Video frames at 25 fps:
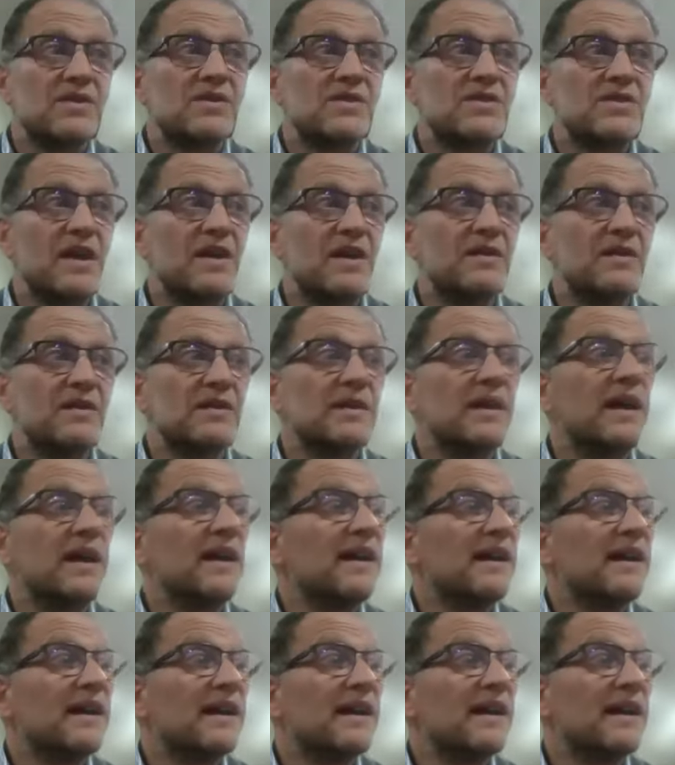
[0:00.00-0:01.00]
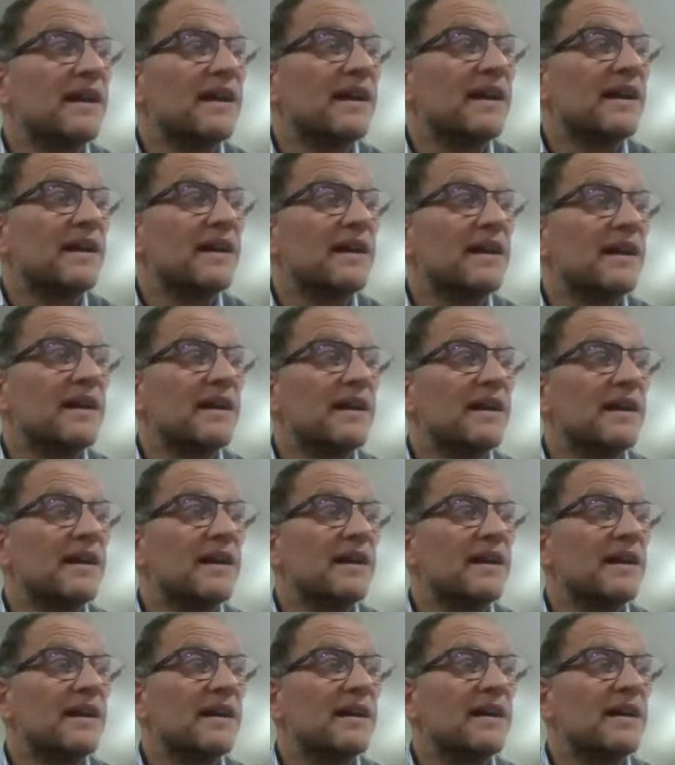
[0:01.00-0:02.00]
So, huh?
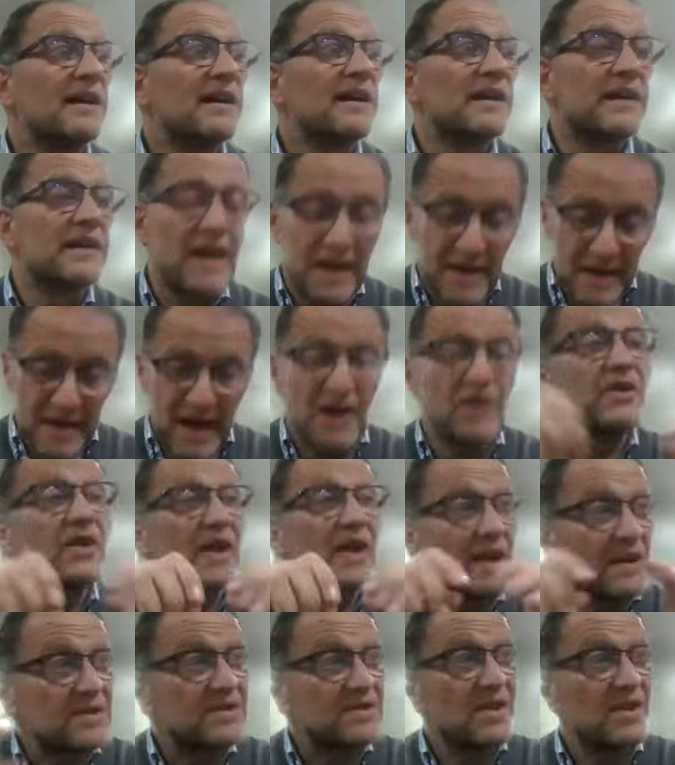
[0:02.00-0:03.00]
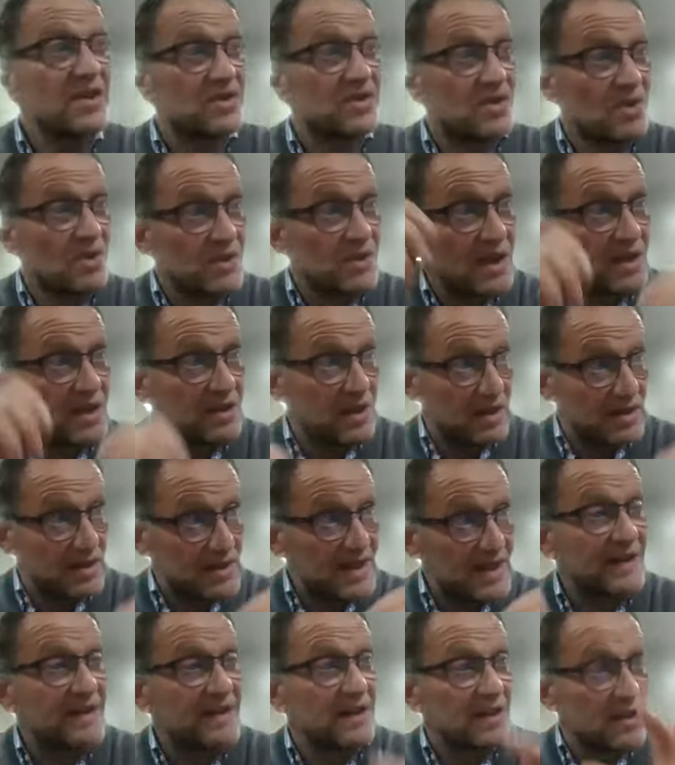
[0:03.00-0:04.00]
Yeah, okay, okay. So you do the, the
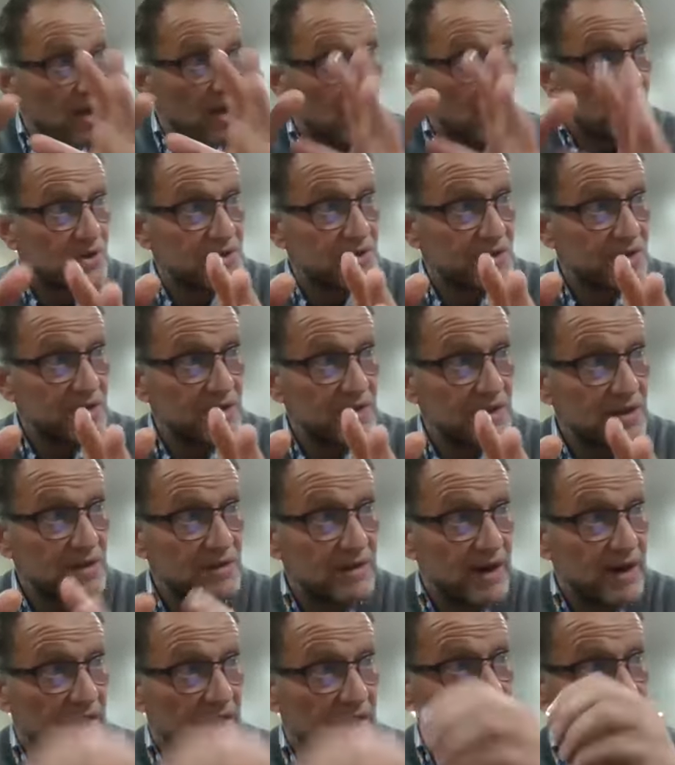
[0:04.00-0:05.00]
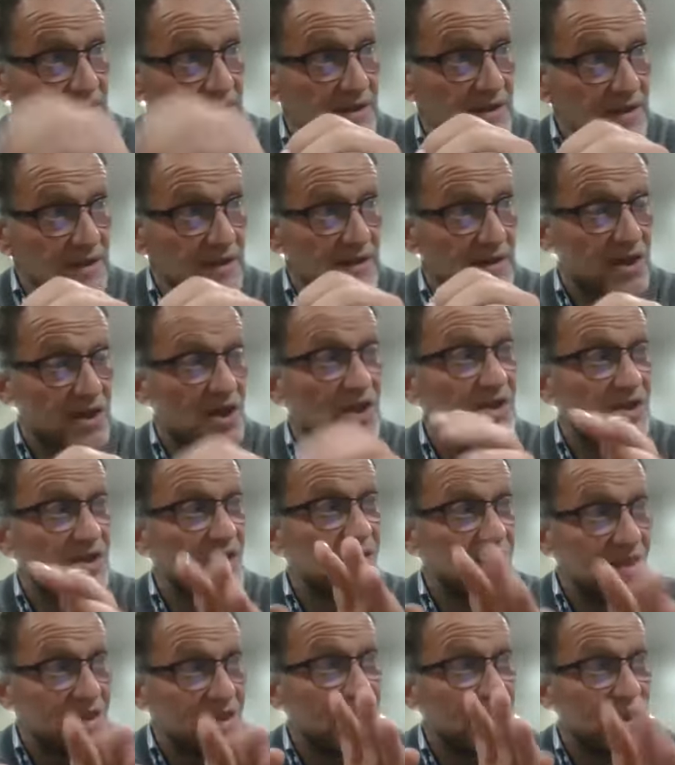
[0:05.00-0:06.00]
second Kos, right? You can
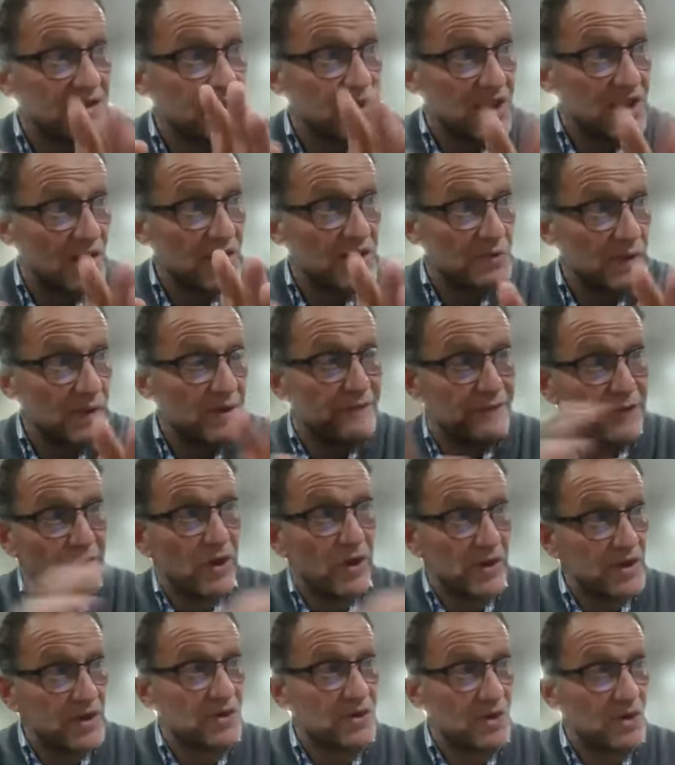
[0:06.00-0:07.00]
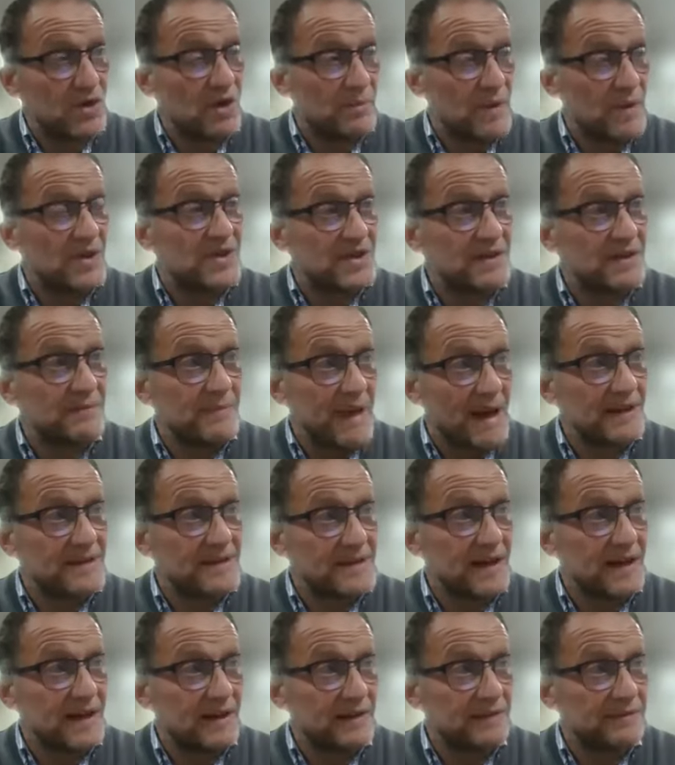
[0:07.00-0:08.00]
do the second Kos before you do your motzi
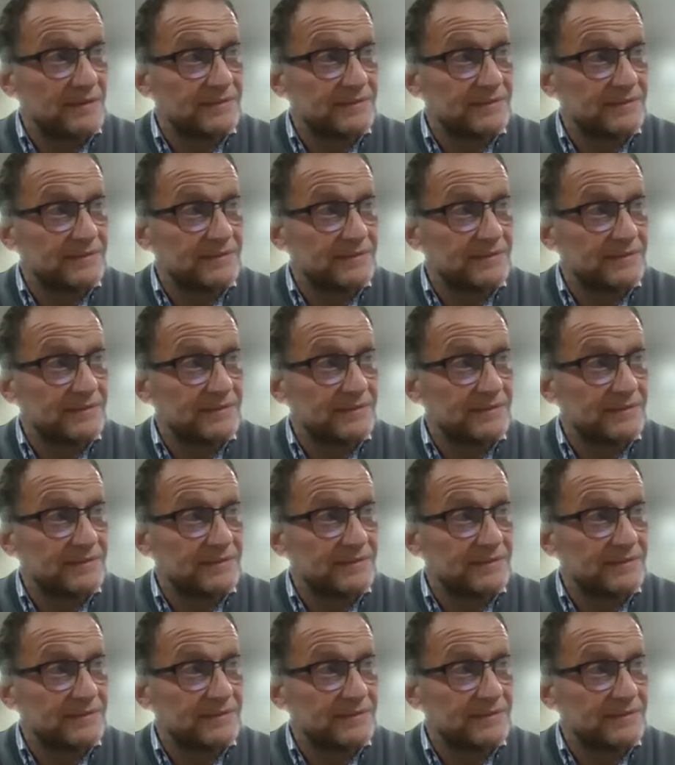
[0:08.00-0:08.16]
matzah.